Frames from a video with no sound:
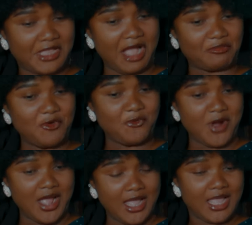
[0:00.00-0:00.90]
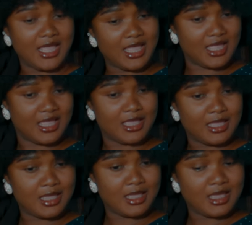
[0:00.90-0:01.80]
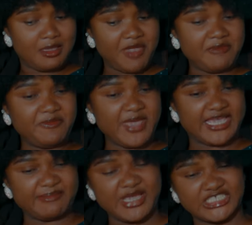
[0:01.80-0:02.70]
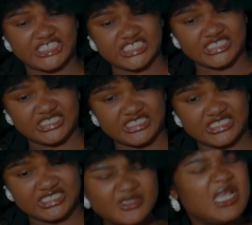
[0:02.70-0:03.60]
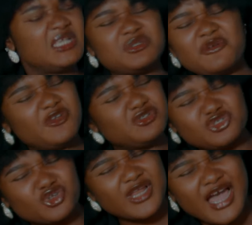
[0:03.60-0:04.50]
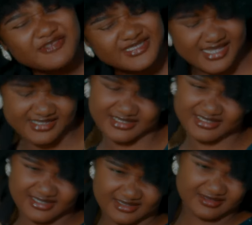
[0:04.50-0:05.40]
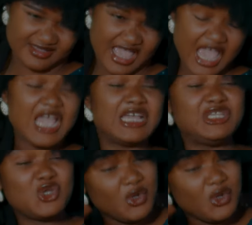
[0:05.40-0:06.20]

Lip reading: Apunwa. Baby making machine. It's obvious you don't have sense. The